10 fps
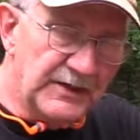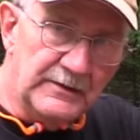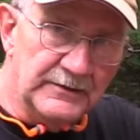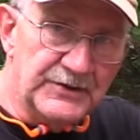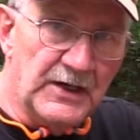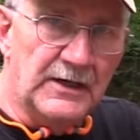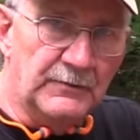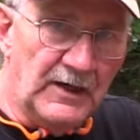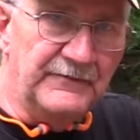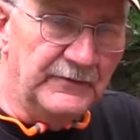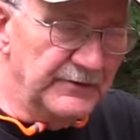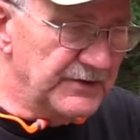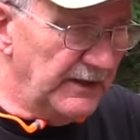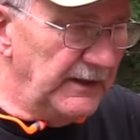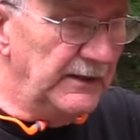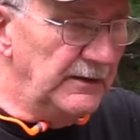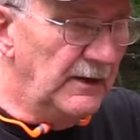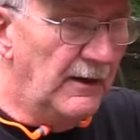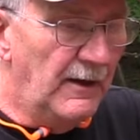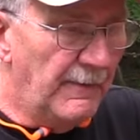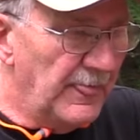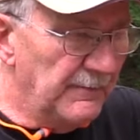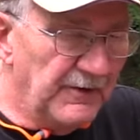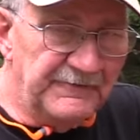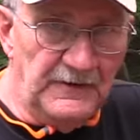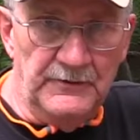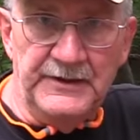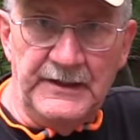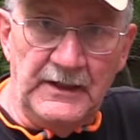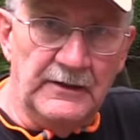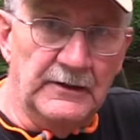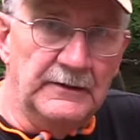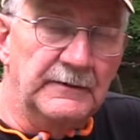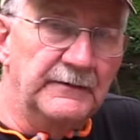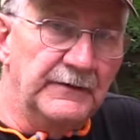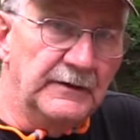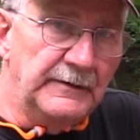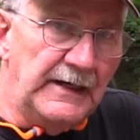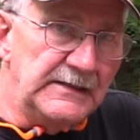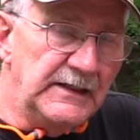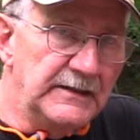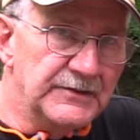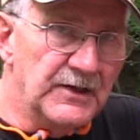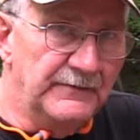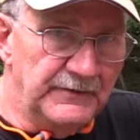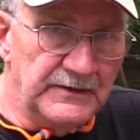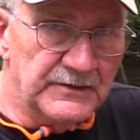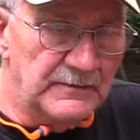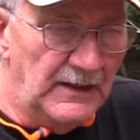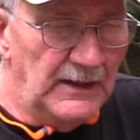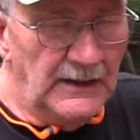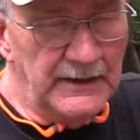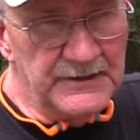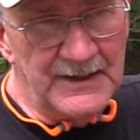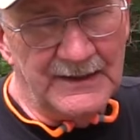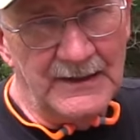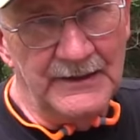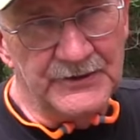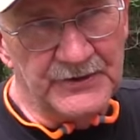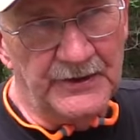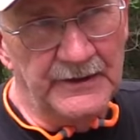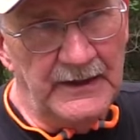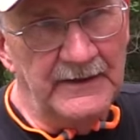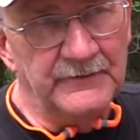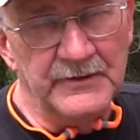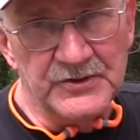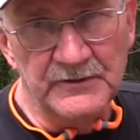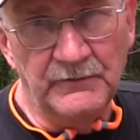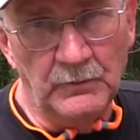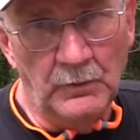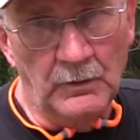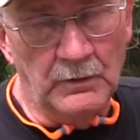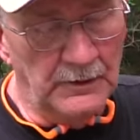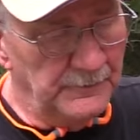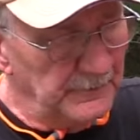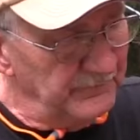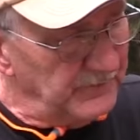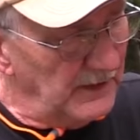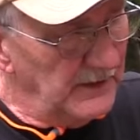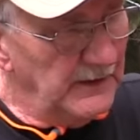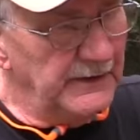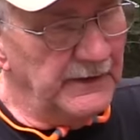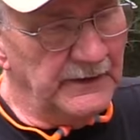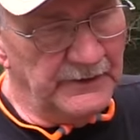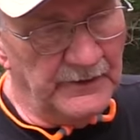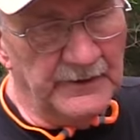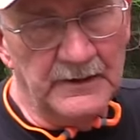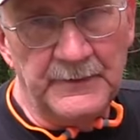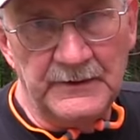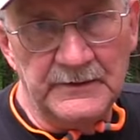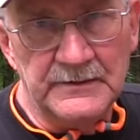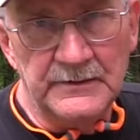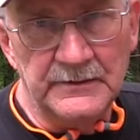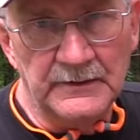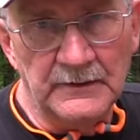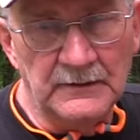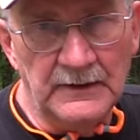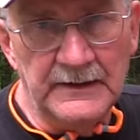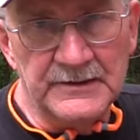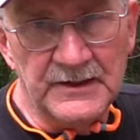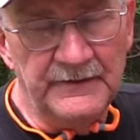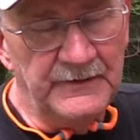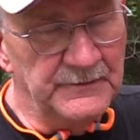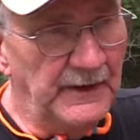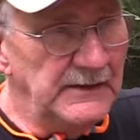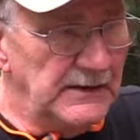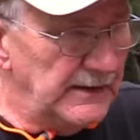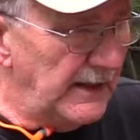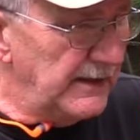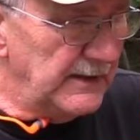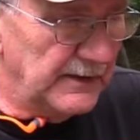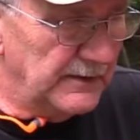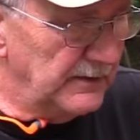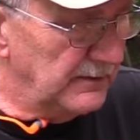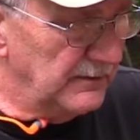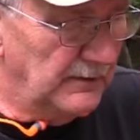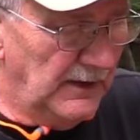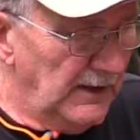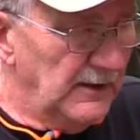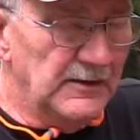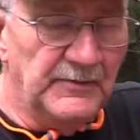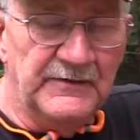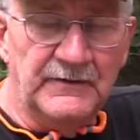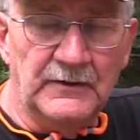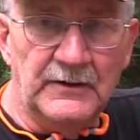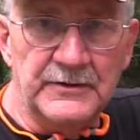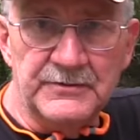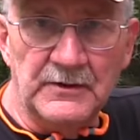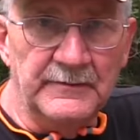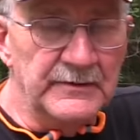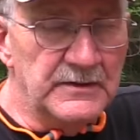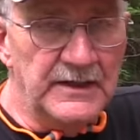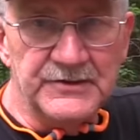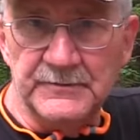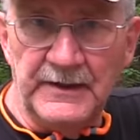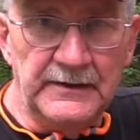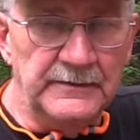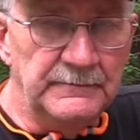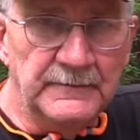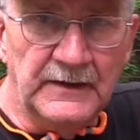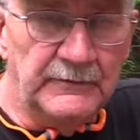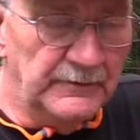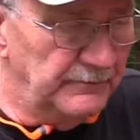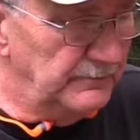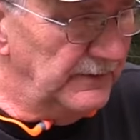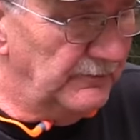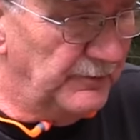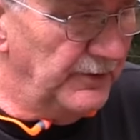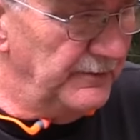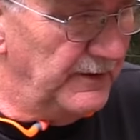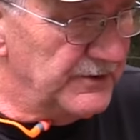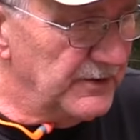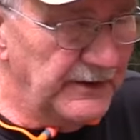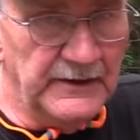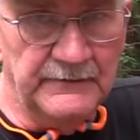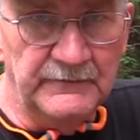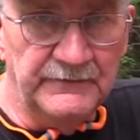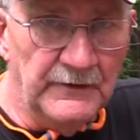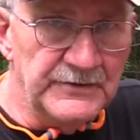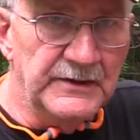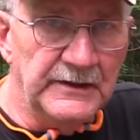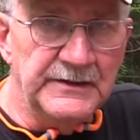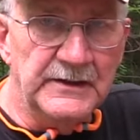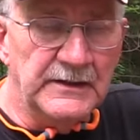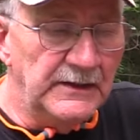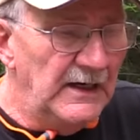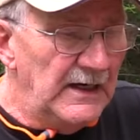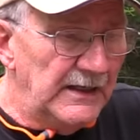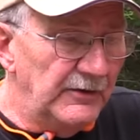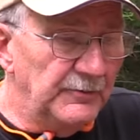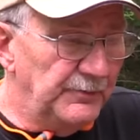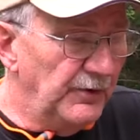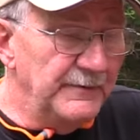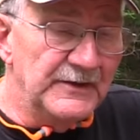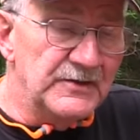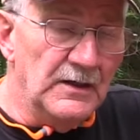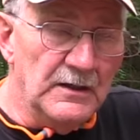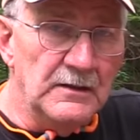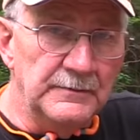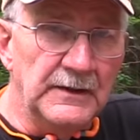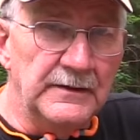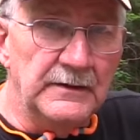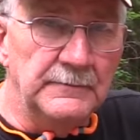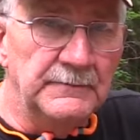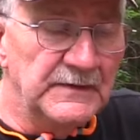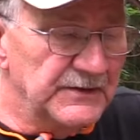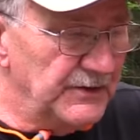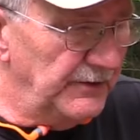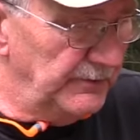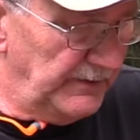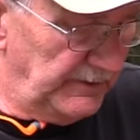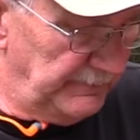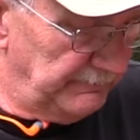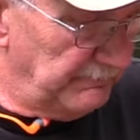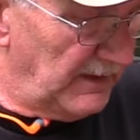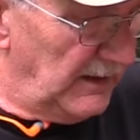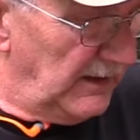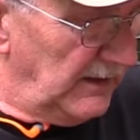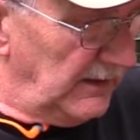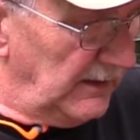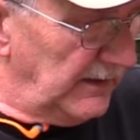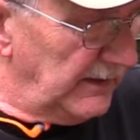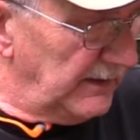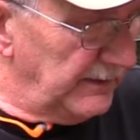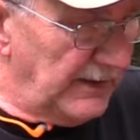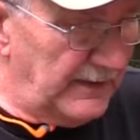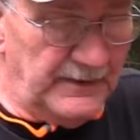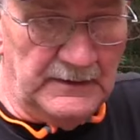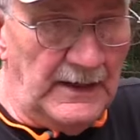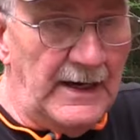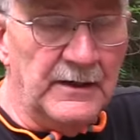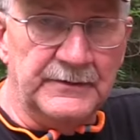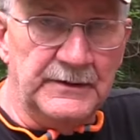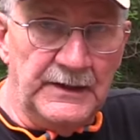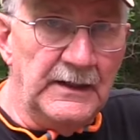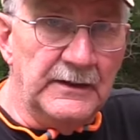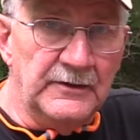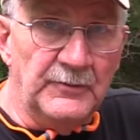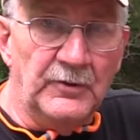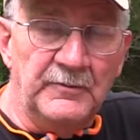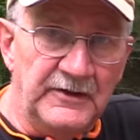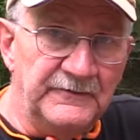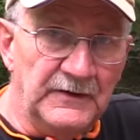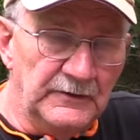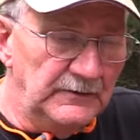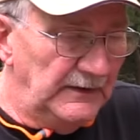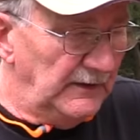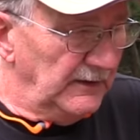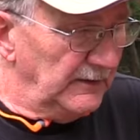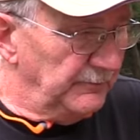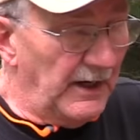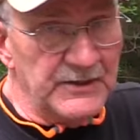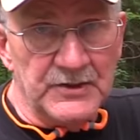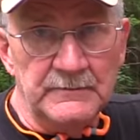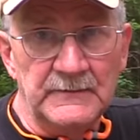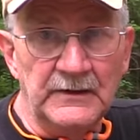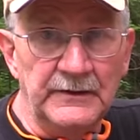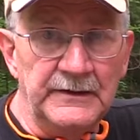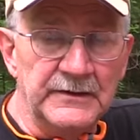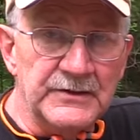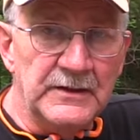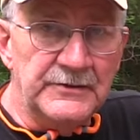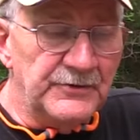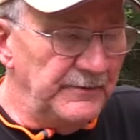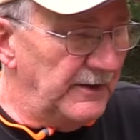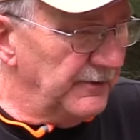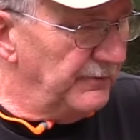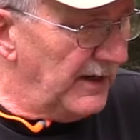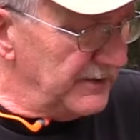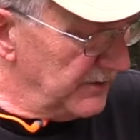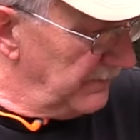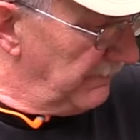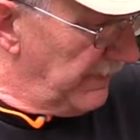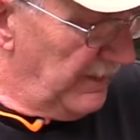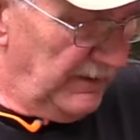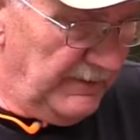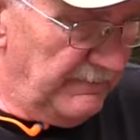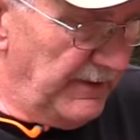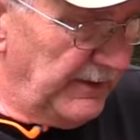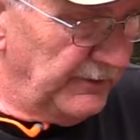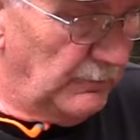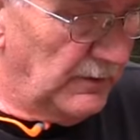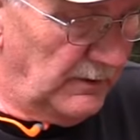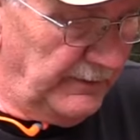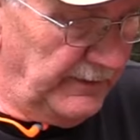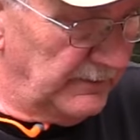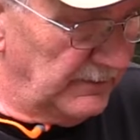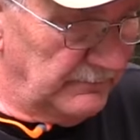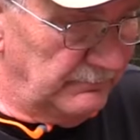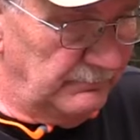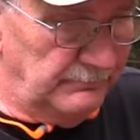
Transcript: single shot rifles in the buffalo hunting era of the eighteen seventies. I guess that kind of started after the Civil War, and then on up into the late seventies. By eighteen eighty, I think the the buffalo herds were almost decimated. They were they were pretty much, again, folks in Kentucky, they were pretty much gone by then. So, uh, and, and I think now today there are more buffalo bison, you know, in this country, American bison, than there were in like